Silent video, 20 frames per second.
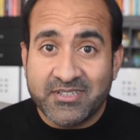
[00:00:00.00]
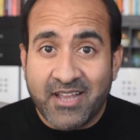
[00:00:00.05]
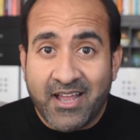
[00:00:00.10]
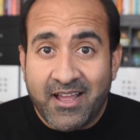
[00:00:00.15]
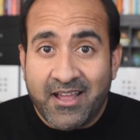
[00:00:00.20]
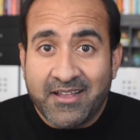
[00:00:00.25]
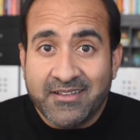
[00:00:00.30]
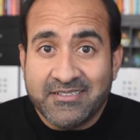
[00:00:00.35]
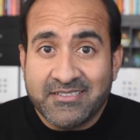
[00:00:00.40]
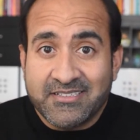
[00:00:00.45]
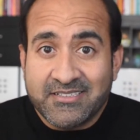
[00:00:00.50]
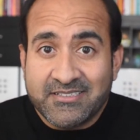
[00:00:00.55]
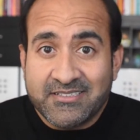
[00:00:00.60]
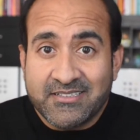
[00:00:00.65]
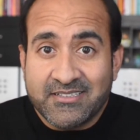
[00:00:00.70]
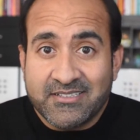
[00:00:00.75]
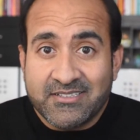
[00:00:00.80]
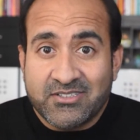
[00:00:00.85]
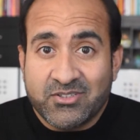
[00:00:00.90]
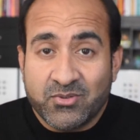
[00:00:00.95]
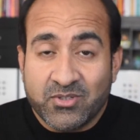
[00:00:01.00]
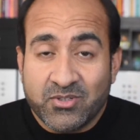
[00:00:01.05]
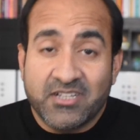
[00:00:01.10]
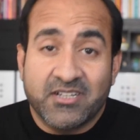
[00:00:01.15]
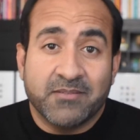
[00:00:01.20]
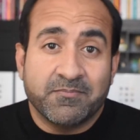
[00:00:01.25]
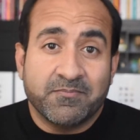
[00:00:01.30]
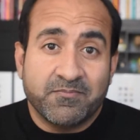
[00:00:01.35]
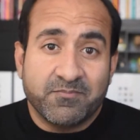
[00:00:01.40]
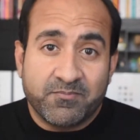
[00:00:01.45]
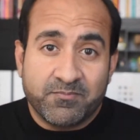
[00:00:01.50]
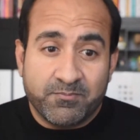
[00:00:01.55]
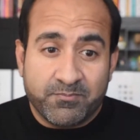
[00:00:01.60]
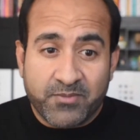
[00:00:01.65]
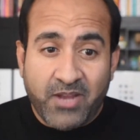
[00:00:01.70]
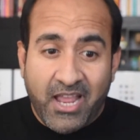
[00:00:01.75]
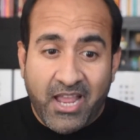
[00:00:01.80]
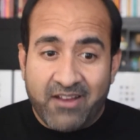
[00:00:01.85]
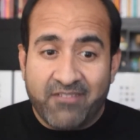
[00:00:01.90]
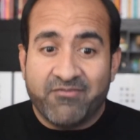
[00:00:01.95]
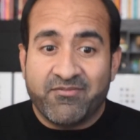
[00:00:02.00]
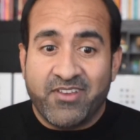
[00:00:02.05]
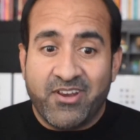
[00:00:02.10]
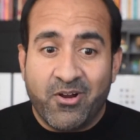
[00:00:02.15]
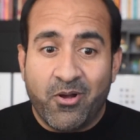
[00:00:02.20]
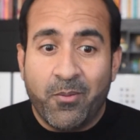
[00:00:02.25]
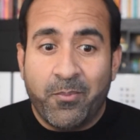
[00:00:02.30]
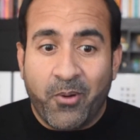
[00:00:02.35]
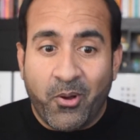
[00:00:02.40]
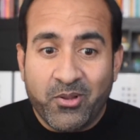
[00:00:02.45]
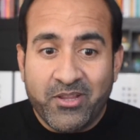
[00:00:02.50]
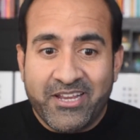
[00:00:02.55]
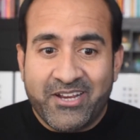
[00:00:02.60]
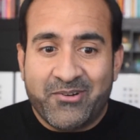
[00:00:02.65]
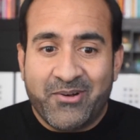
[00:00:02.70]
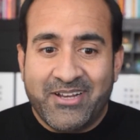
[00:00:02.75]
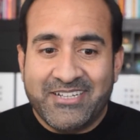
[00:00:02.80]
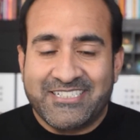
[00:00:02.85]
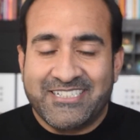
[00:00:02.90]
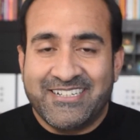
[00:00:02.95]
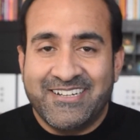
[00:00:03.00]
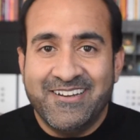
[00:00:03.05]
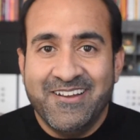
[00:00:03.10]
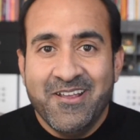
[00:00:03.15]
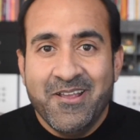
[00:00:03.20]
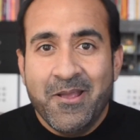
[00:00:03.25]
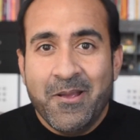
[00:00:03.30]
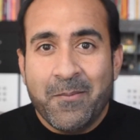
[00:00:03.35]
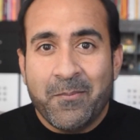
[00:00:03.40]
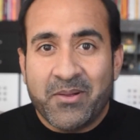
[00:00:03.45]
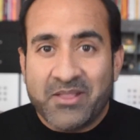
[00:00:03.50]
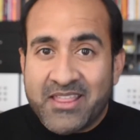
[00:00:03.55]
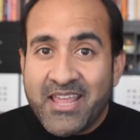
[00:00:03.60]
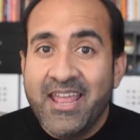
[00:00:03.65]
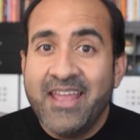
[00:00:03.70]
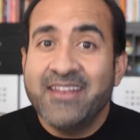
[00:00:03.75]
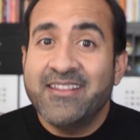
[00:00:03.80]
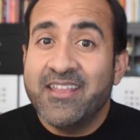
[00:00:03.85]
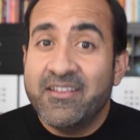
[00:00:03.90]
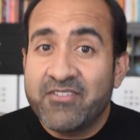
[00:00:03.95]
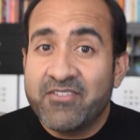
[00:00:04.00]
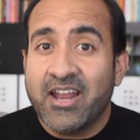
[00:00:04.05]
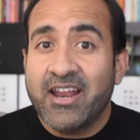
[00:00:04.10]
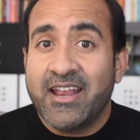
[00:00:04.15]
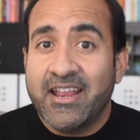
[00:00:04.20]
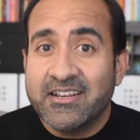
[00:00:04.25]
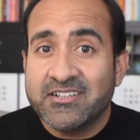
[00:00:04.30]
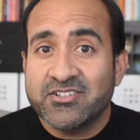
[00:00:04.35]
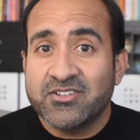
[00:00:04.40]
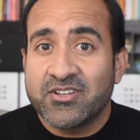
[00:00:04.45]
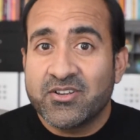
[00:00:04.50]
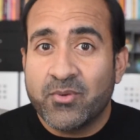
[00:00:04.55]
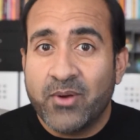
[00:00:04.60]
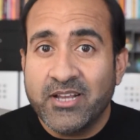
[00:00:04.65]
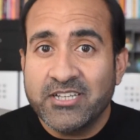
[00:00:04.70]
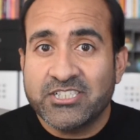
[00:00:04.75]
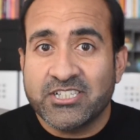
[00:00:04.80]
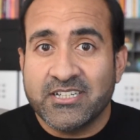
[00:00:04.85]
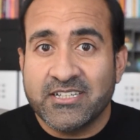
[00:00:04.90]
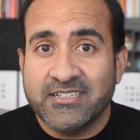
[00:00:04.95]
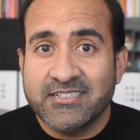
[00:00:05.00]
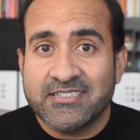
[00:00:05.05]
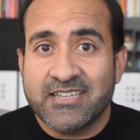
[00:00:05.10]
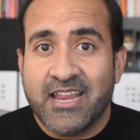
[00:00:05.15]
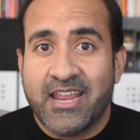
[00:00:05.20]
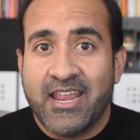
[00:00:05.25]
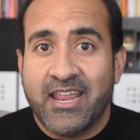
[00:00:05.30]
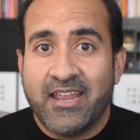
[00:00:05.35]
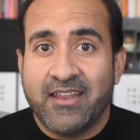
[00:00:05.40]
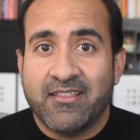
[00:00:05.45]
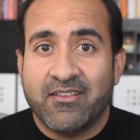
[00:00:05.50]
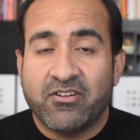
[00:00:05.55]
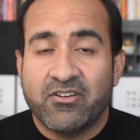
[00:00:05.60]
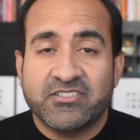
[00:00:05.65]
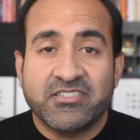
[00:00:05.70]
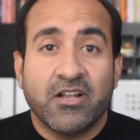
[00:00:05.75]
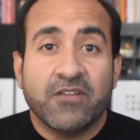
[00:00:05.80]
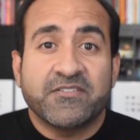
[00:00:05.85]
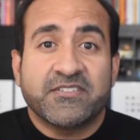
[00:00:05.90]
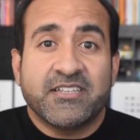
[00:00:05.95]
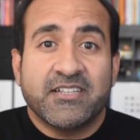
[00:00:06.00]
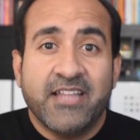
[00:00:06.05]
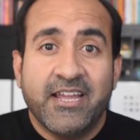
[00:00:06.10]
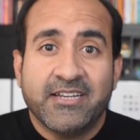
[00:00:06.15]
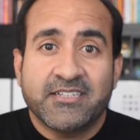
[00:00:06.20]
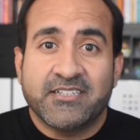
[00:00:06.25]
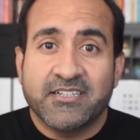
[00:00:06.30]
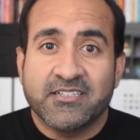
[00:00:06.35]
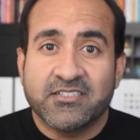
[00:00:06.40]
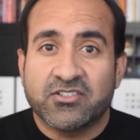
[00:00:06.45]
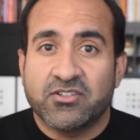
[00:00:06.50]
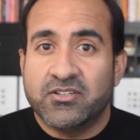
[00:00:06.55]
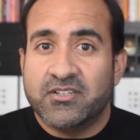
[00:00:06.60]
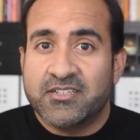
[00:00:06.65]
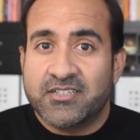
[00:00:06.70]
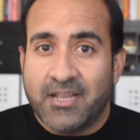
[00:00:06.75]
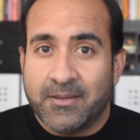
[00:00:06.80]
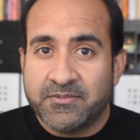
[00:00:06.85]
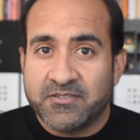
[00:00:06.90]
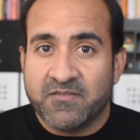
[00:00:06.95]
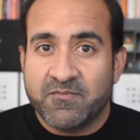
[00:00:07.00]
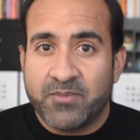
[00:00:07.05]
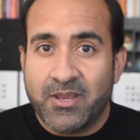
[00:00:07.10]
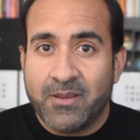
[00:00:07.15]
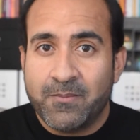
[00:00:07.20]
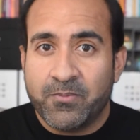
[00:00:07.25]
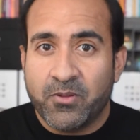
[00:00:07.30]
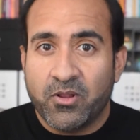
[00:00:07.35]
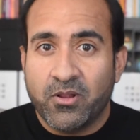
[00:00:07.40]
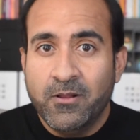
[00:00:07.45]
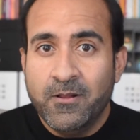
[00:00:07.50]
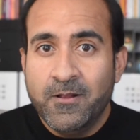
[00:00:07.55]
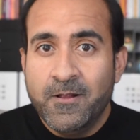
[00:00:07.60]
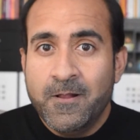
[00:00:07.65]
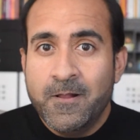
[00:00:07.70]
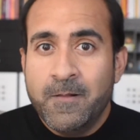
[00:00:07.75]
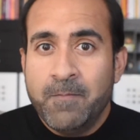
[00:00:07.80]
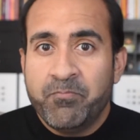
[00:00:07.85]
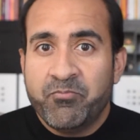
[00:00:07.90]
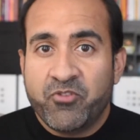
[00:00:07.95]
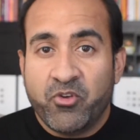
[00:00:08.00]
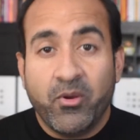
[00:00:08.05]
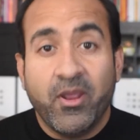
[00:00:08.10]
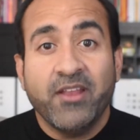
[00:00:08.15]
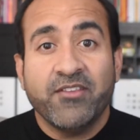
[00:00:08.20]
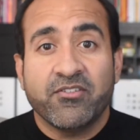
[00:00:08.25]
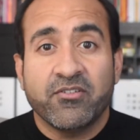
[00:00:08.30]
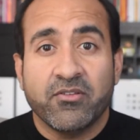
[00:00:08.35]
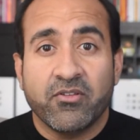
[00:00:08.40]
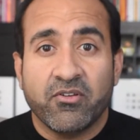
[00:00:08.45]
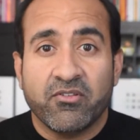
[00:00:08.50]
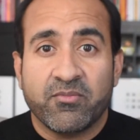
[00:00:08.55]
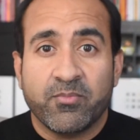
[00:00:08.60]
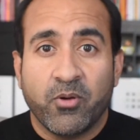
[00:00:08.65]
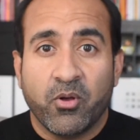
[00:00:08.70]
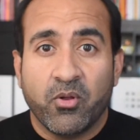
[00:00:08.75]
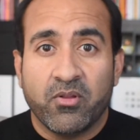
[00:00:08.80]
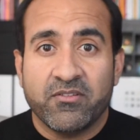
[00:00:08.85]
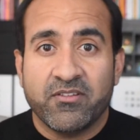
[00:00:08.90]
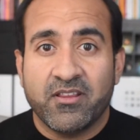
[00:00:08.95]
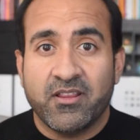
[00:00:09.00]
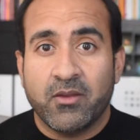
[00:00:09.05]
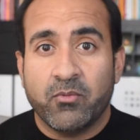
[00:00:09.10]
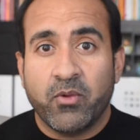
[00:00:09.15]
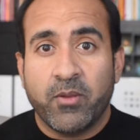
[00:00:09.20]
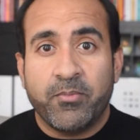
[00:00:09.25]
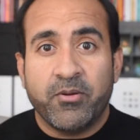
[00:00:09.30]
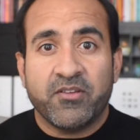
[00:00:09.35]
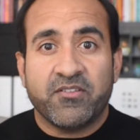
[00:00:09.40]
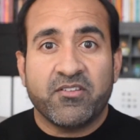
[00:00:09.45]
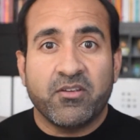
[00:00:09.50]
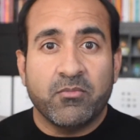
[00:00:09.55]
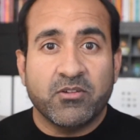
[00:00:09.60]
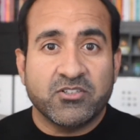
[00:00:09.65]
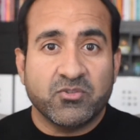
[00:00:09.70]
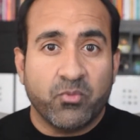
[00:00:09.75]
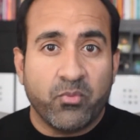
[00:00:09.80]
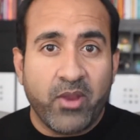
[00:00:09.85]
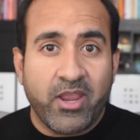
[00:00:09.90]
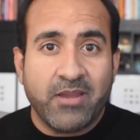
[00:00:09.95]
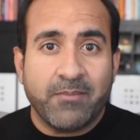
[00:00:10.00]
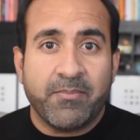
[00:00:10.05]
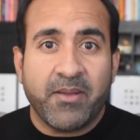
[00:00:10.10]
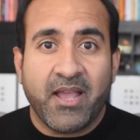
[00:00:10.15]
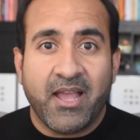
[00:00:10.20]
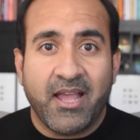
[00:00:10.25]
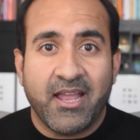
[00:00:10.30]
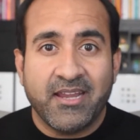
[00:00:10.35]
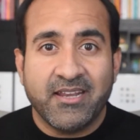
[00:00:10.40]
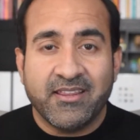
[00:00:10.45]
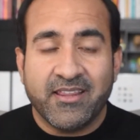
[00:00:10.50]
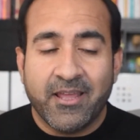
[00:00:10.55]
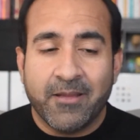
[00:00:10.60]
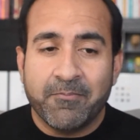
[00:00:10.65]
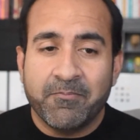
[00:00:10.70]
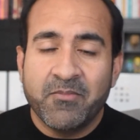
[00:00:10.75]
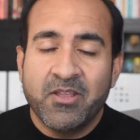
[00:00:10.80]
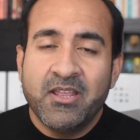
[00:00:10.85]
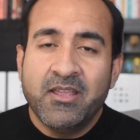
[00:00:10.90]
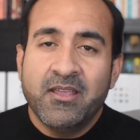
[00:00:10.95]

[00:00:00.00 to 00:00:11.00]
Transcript: a kind of, a polling question, but then they've got to answer the questions and they're self-selecting certain types of people to answer those polls. And then we put so much weight behind them.